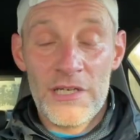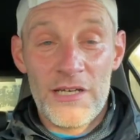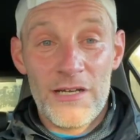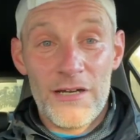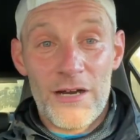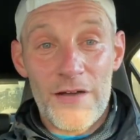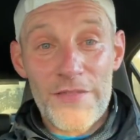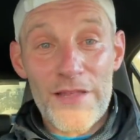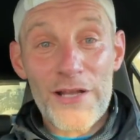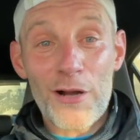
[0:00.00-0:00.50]

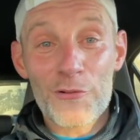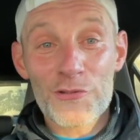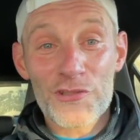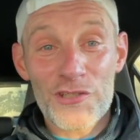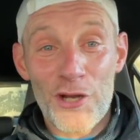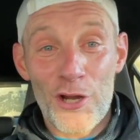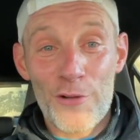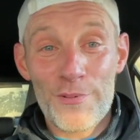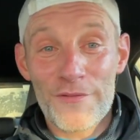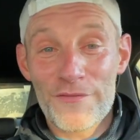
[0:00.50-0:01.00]
I think I was just
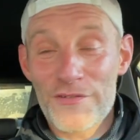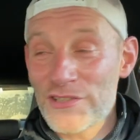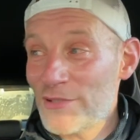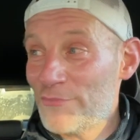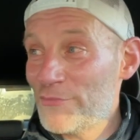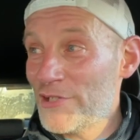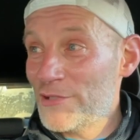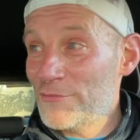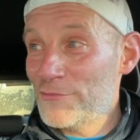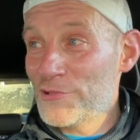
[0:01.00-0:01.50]
hoping for
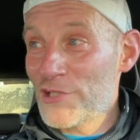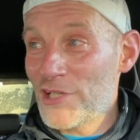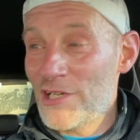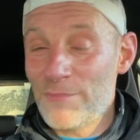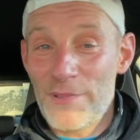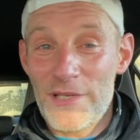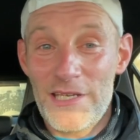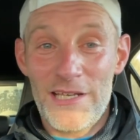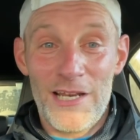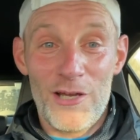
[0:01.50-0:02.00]
something that was going to
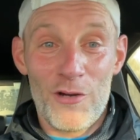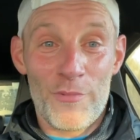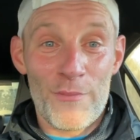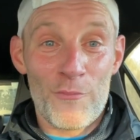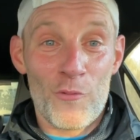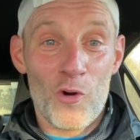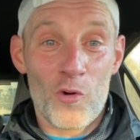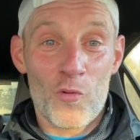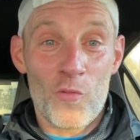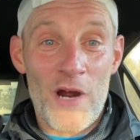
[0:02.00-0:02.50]
be a little bit
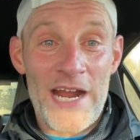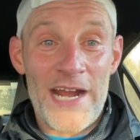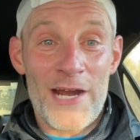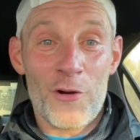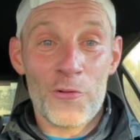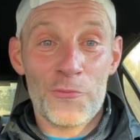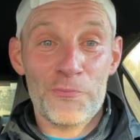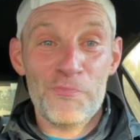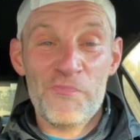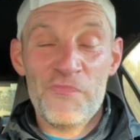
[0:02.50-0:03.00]
more
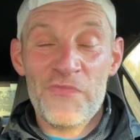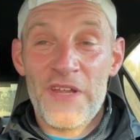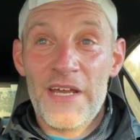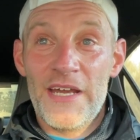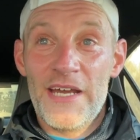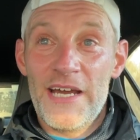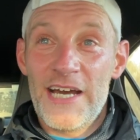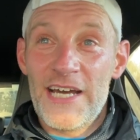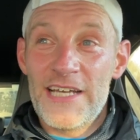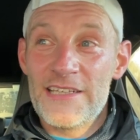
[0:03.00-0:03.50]
wow.
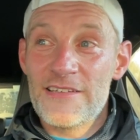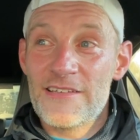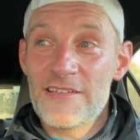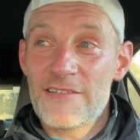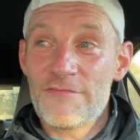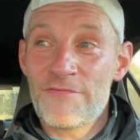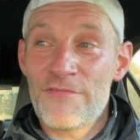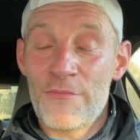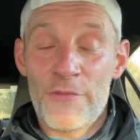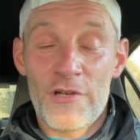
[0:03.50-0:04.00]
And
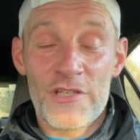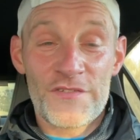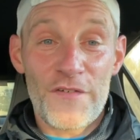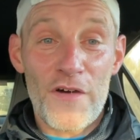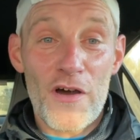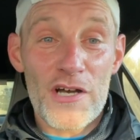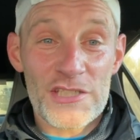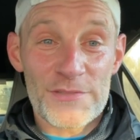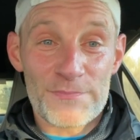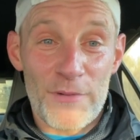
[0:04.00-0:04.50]
from those
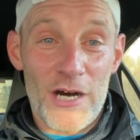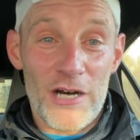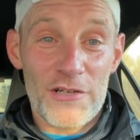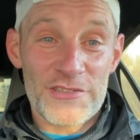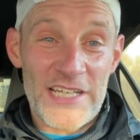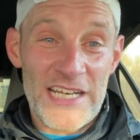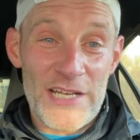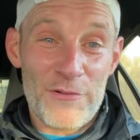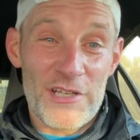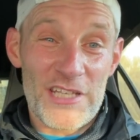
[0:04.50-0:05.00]
first miles
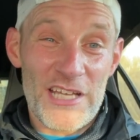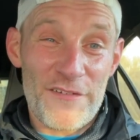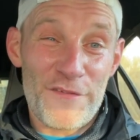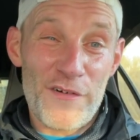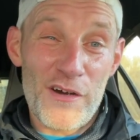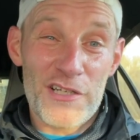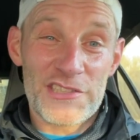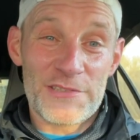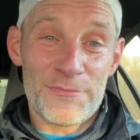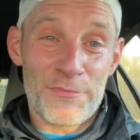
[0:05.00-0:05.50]
anyway, and that
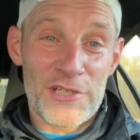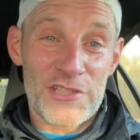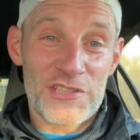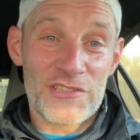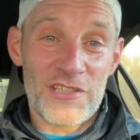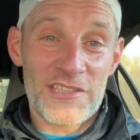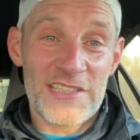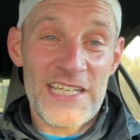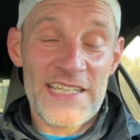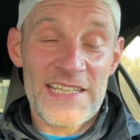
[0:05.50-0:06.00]
first impressions,
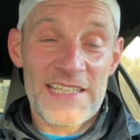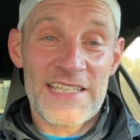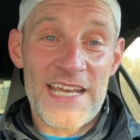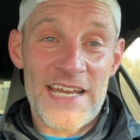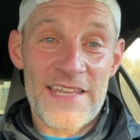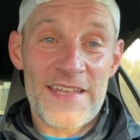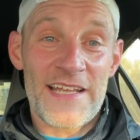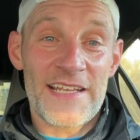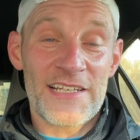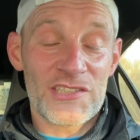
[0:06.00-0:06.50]
I didn't get
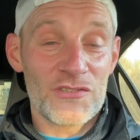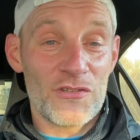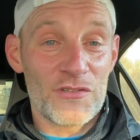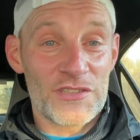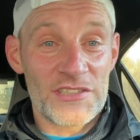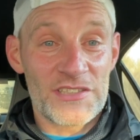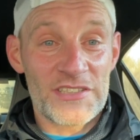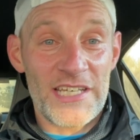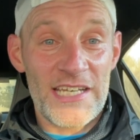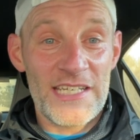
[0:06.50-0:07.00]
that. That's not to
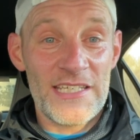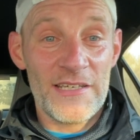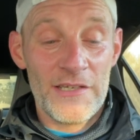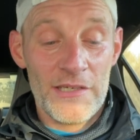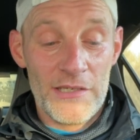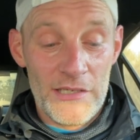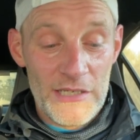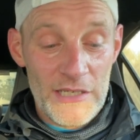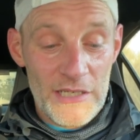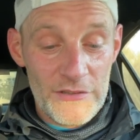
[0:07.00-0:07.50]
say
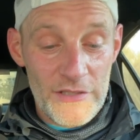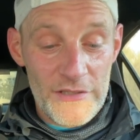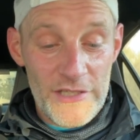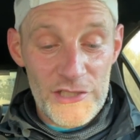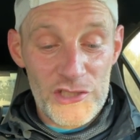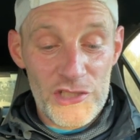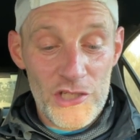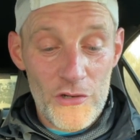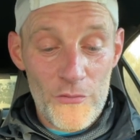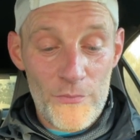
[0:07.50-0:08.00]
that this
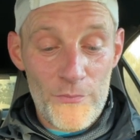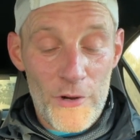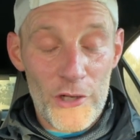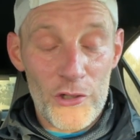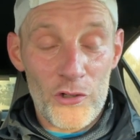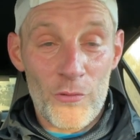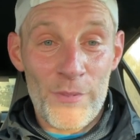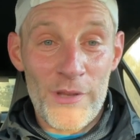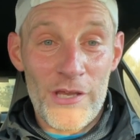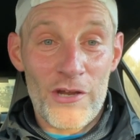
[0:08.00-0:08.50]
shoe might
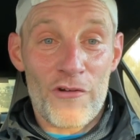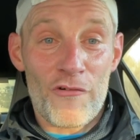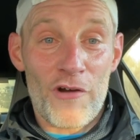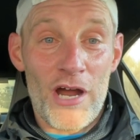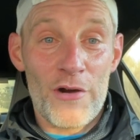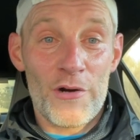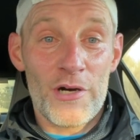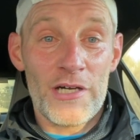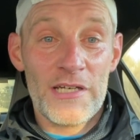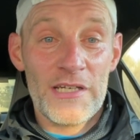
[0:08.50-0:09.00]
not be a
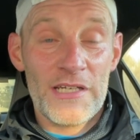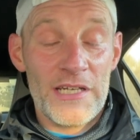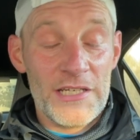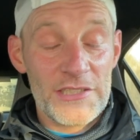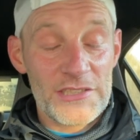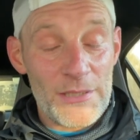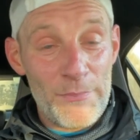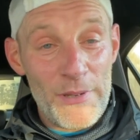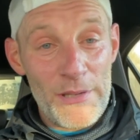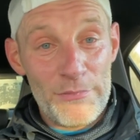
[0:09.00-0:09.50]
grower.
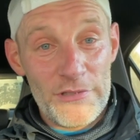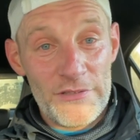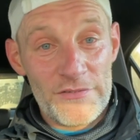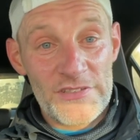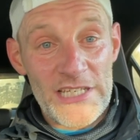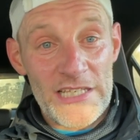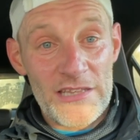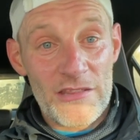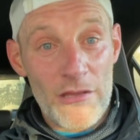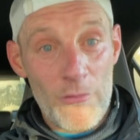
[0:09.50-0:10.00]
Some people have
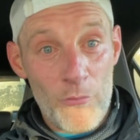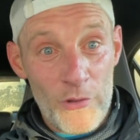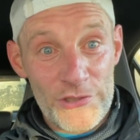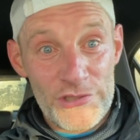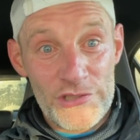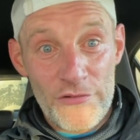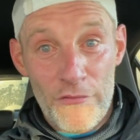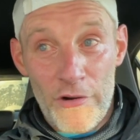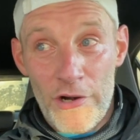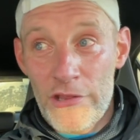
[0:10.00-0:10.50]
said that
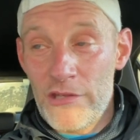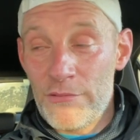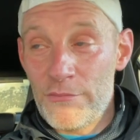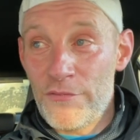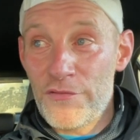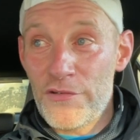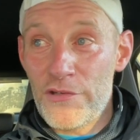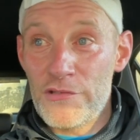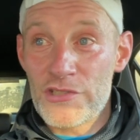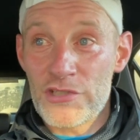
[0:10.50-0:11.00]
once you've run in them a
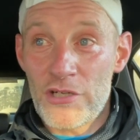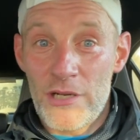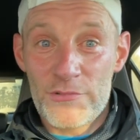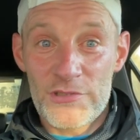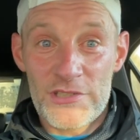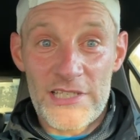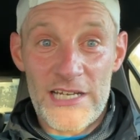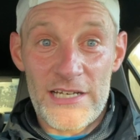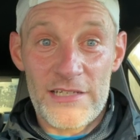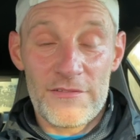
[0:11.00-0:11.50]
few times
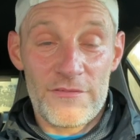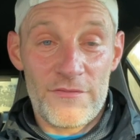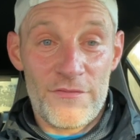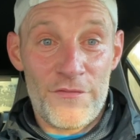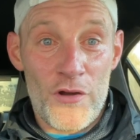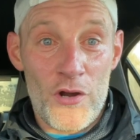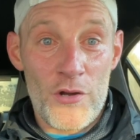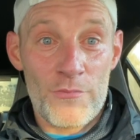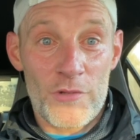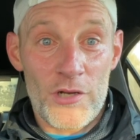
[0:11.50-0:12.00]
and that
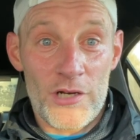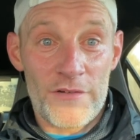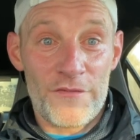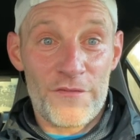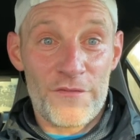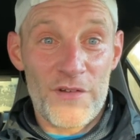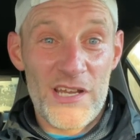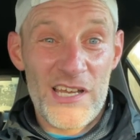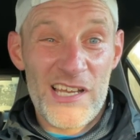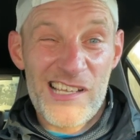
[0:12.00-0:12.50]
foam kind of
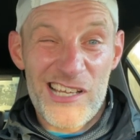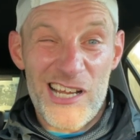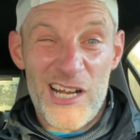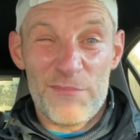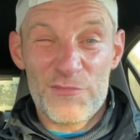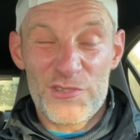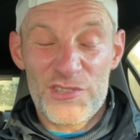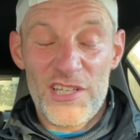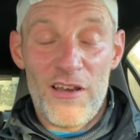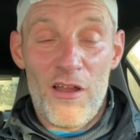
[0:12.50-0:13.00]

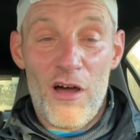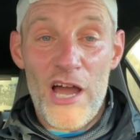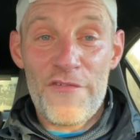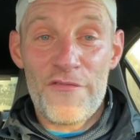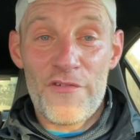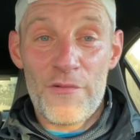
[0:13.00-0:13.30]
comes to life a